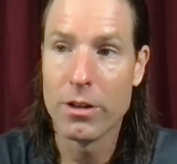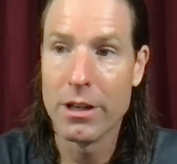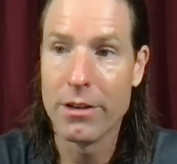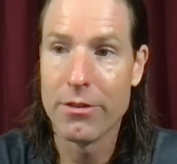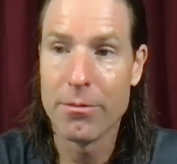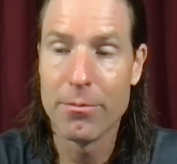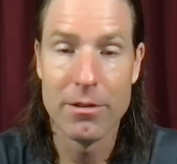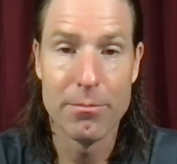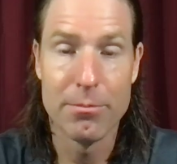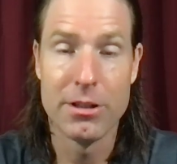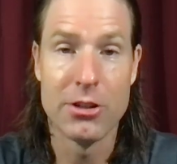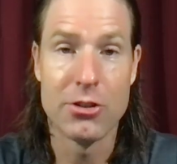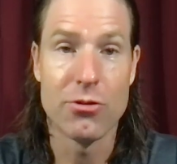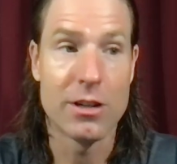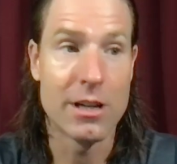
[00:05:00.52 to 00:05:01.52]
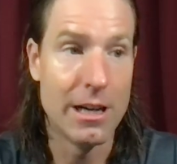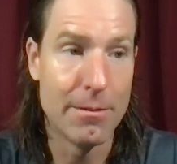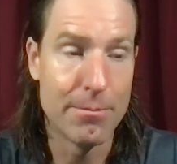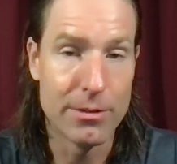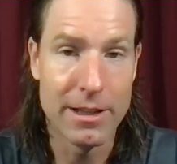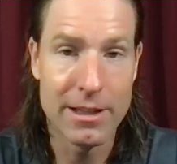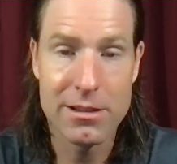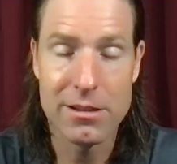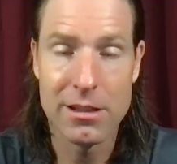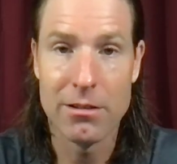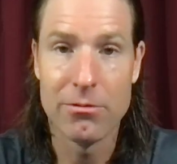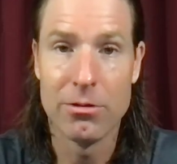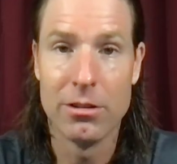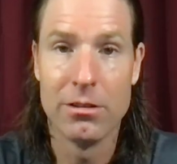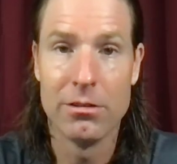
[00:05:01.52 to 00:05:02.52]
will give them a potential complex
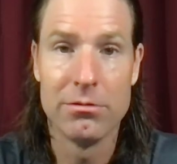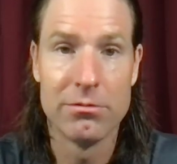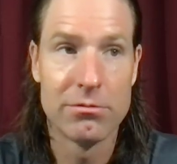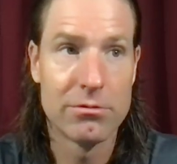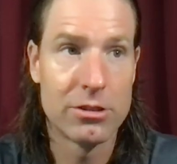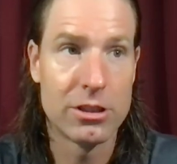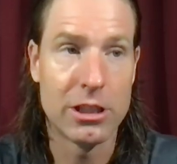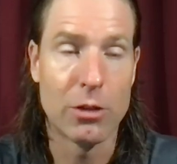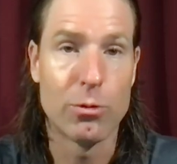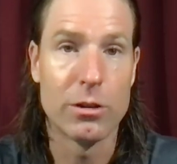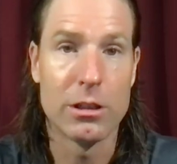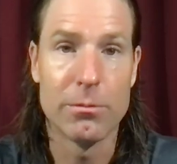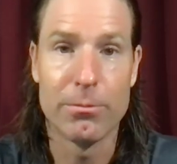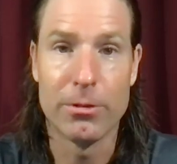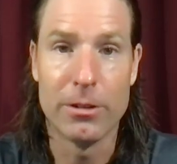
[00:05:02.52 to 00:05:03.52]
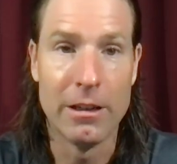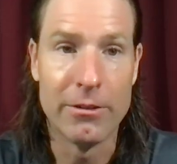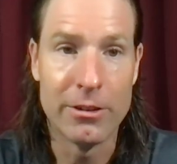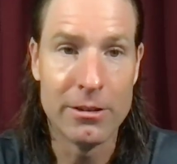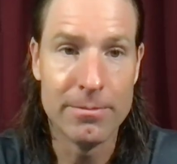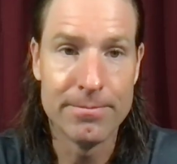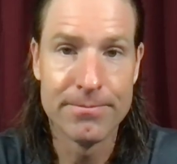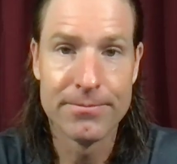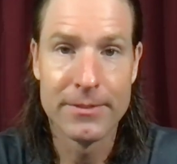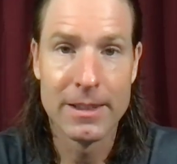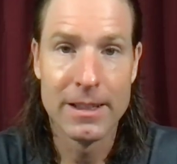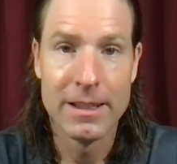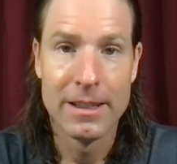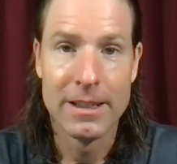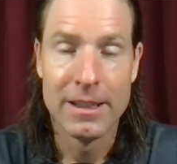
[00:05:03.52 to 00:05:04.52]
that will stick with them forever.
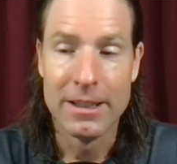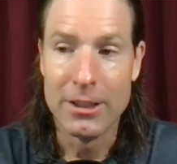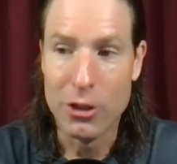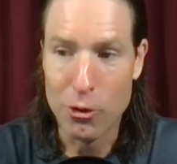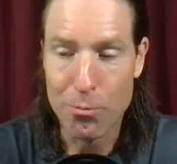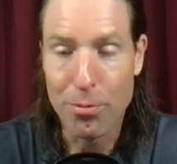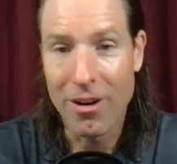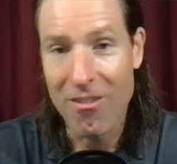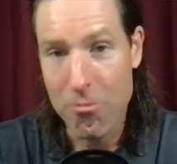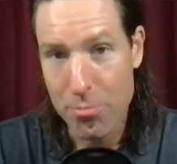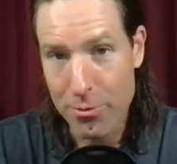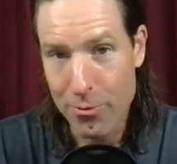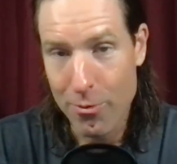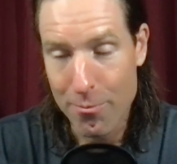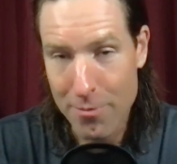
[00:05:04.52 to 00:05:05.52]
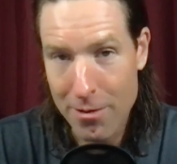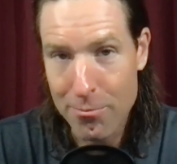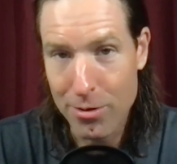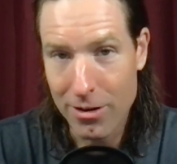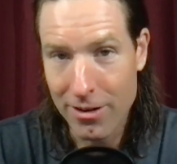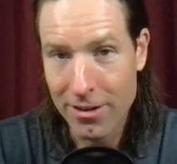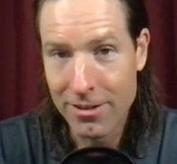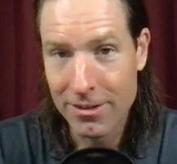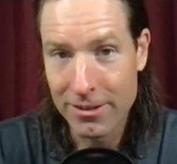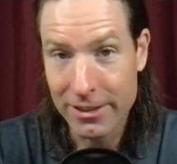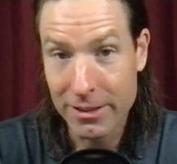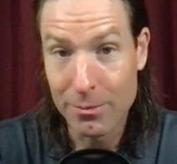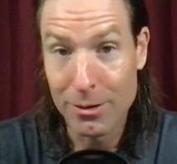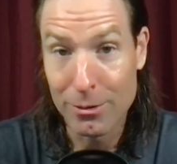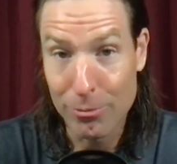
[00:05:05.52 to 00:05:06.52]
You probably remember
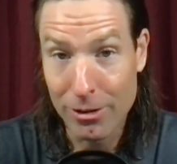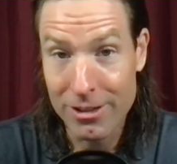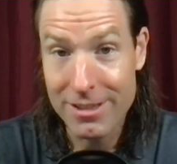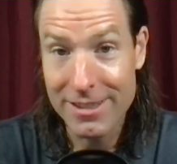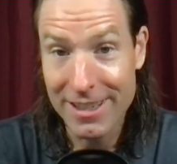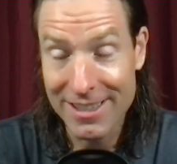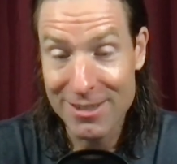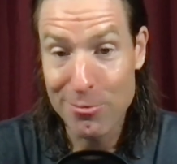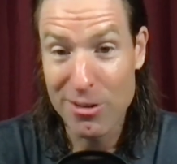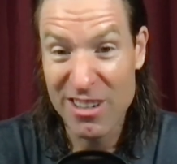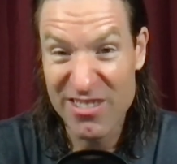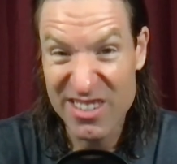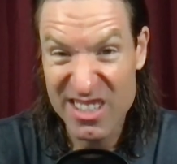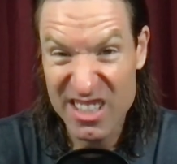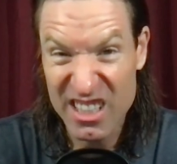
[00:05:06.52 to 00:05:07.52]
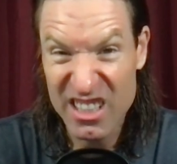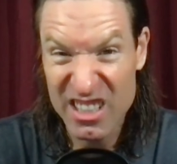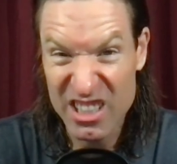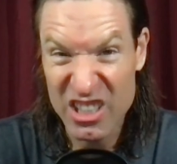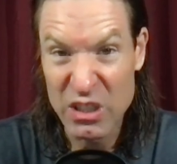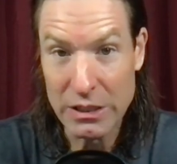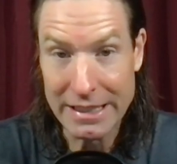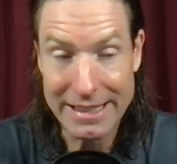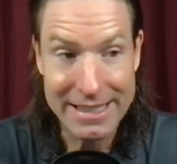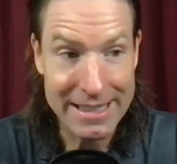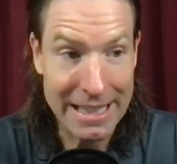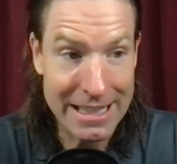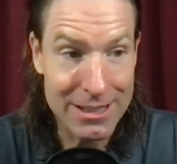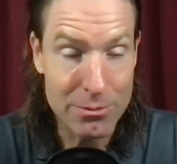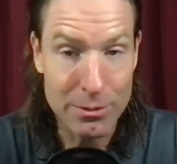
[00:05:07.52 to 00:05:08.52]
some of the worst things that were ever said to you, and it
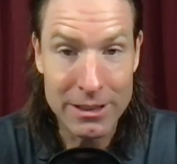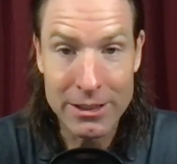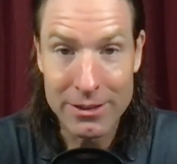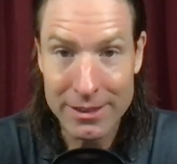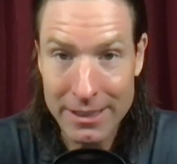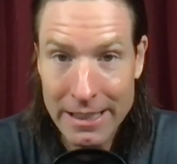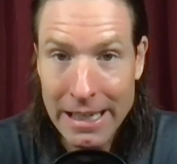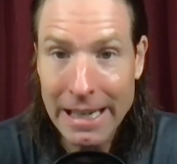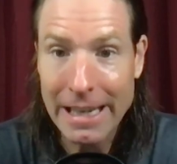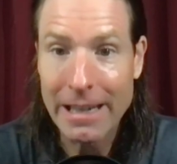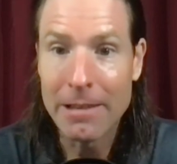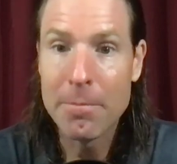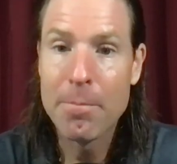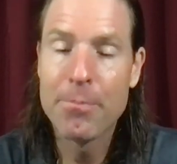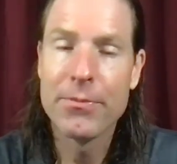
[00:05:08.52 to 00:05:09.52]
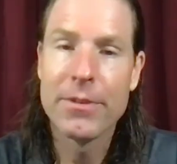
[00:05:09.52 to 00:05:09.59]
stays with you today.